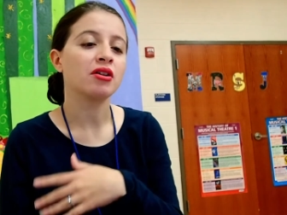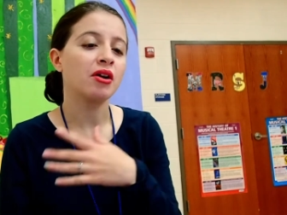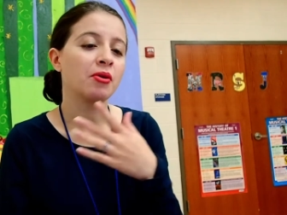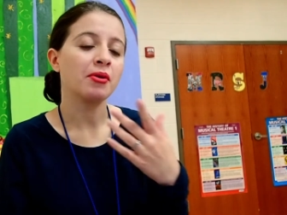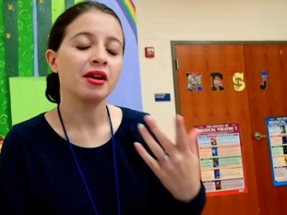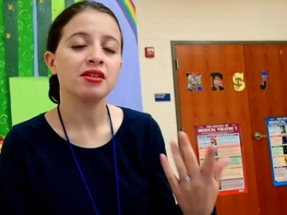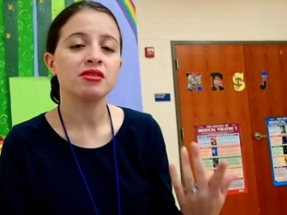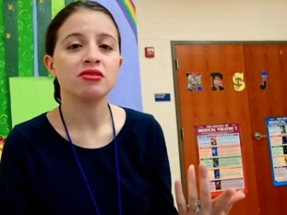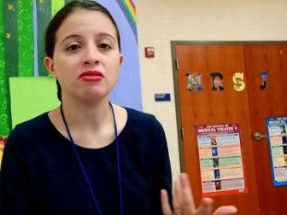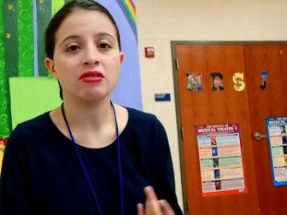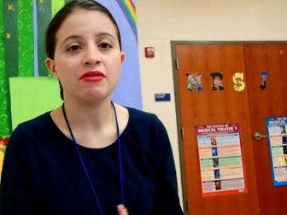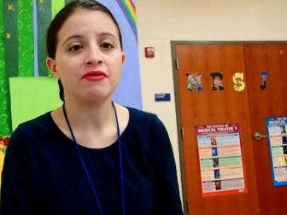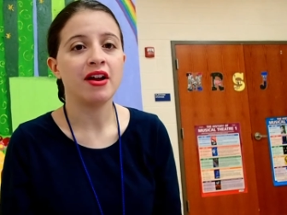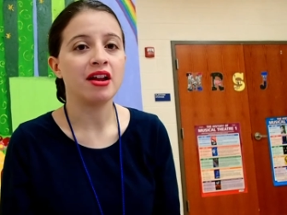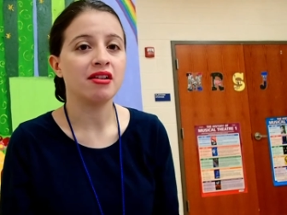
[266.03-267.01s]
Go get
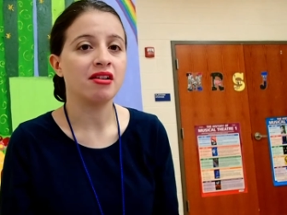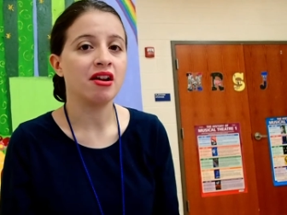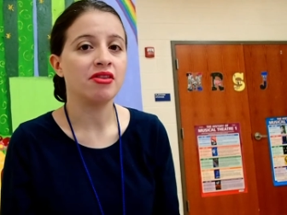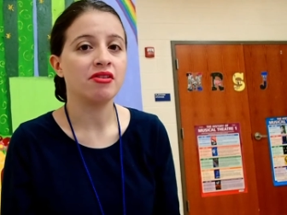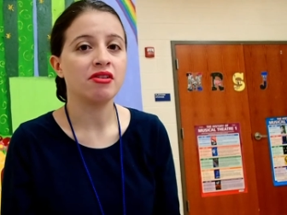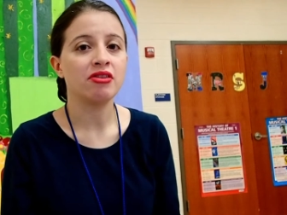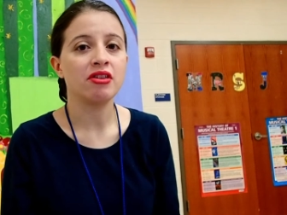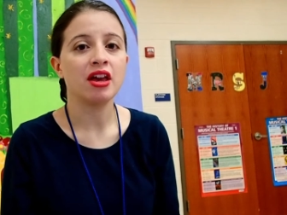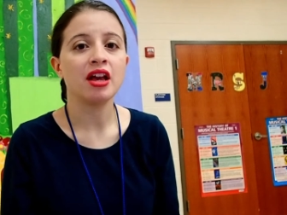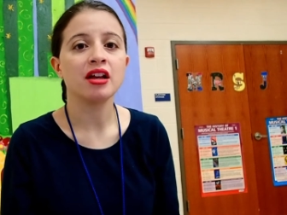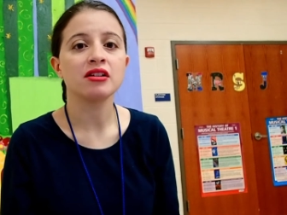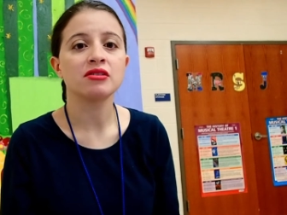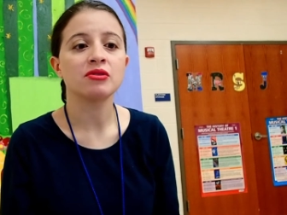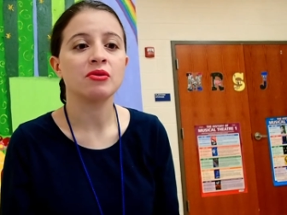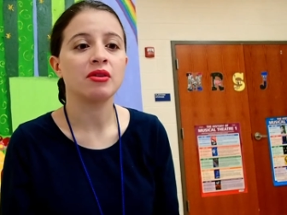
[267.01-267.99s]
certified in other
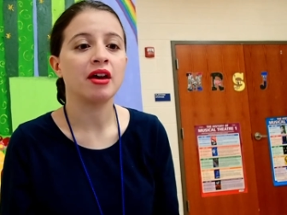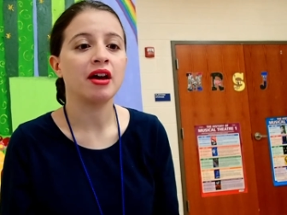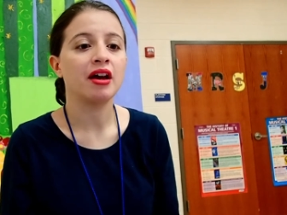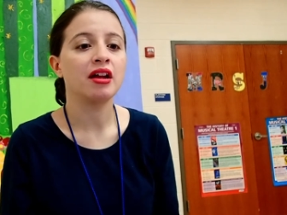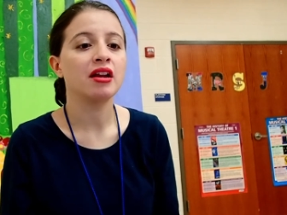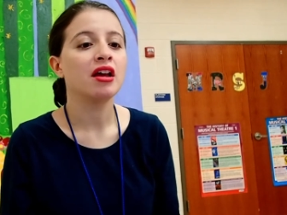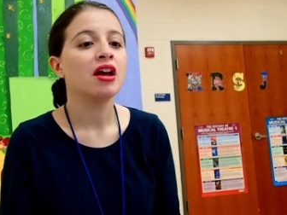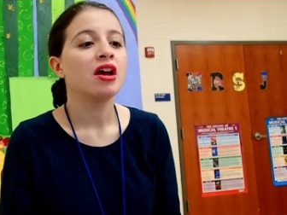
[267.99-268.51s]
things so that